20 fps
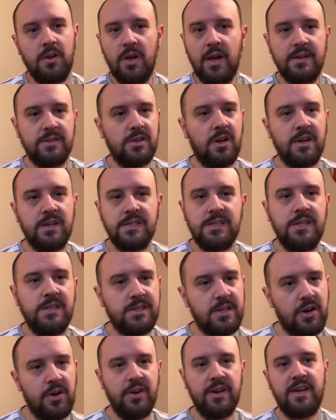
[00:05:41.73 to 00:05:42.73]
as long as he's
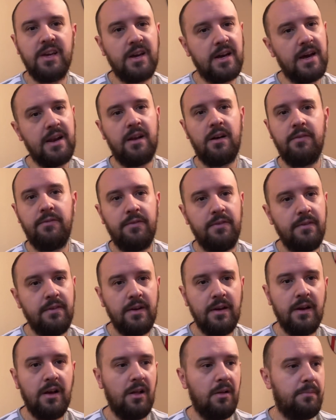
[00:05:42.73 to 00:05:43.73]
there and he could kind of
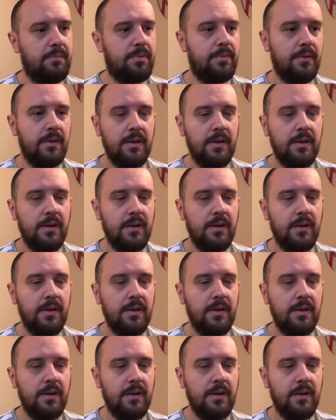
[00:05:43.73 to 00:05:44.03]
help